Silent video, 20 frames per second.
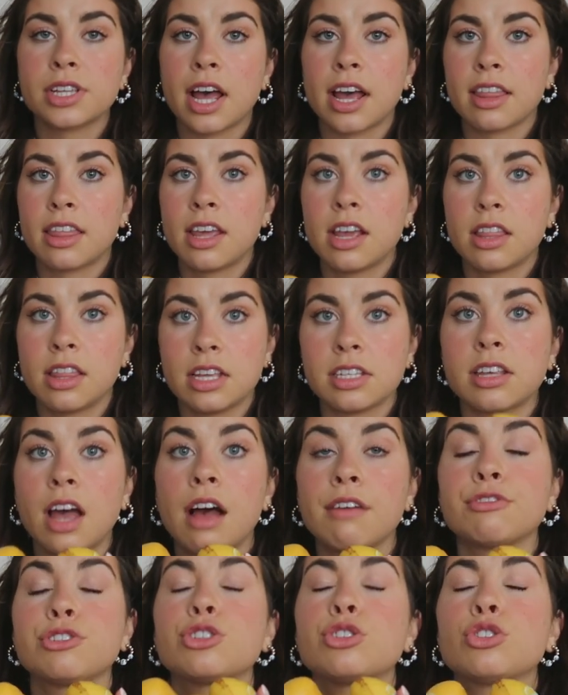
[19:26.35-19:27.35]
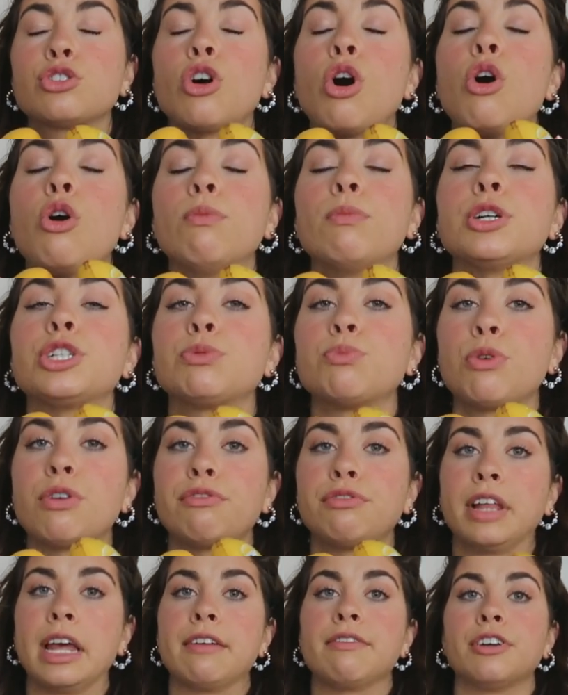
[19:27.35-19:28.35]
I think these have so much more
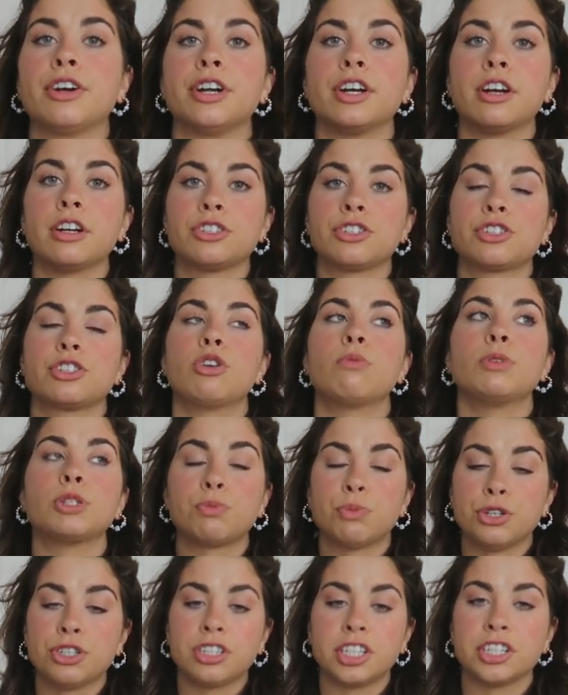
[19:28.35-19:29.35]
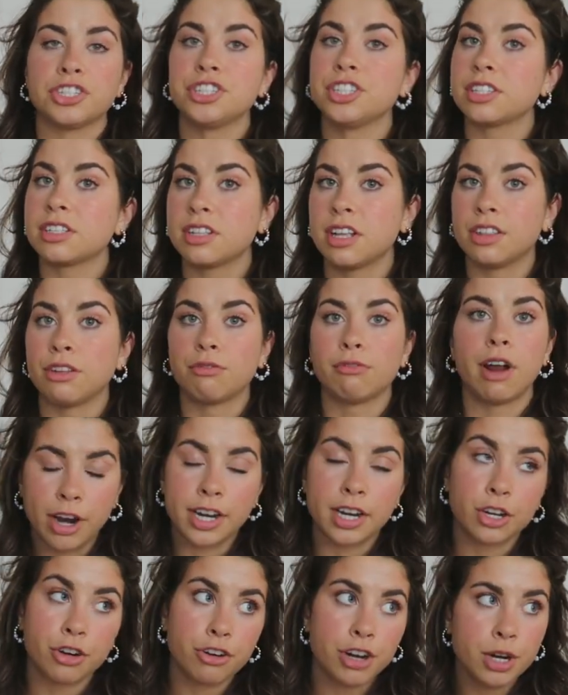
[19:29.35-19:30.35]
flavor and are so much more delicious than the
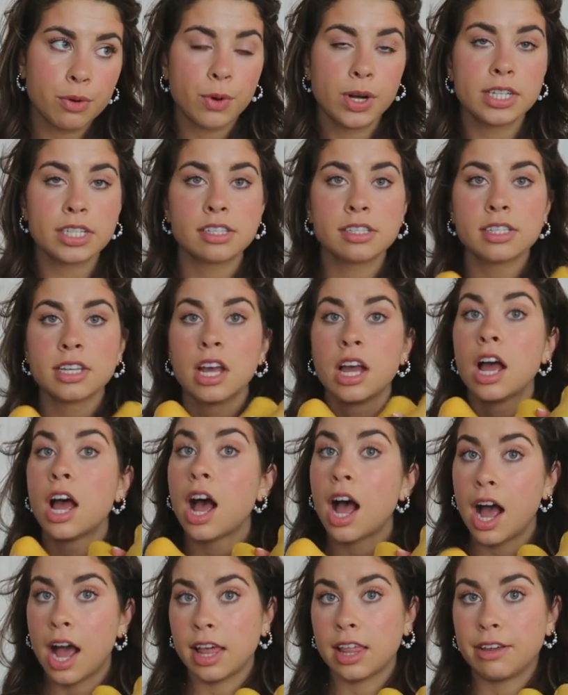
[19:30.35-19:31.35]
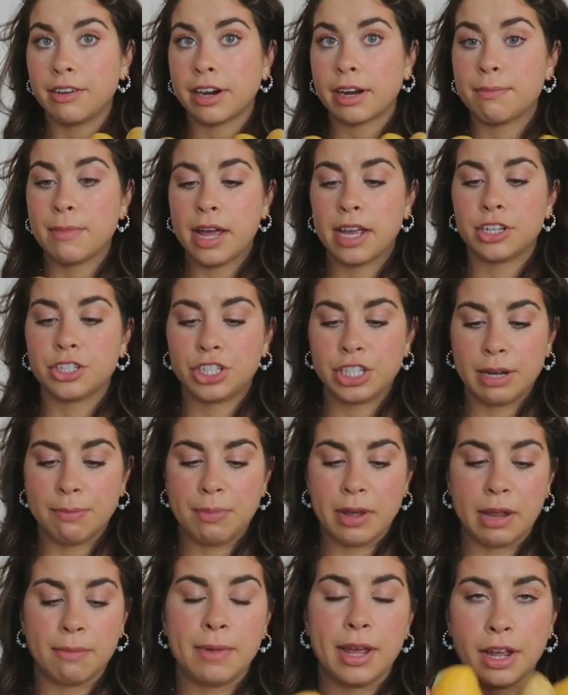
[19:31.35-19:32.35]
red and green ones. Highly recommend
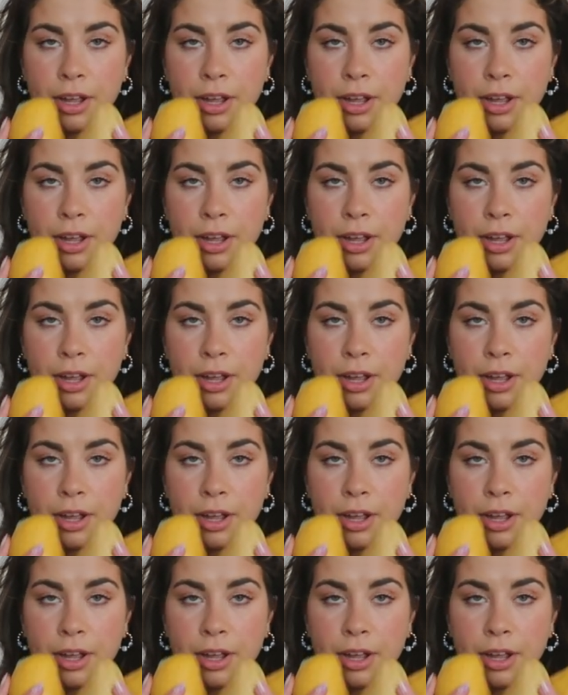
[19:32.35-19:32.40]
champagne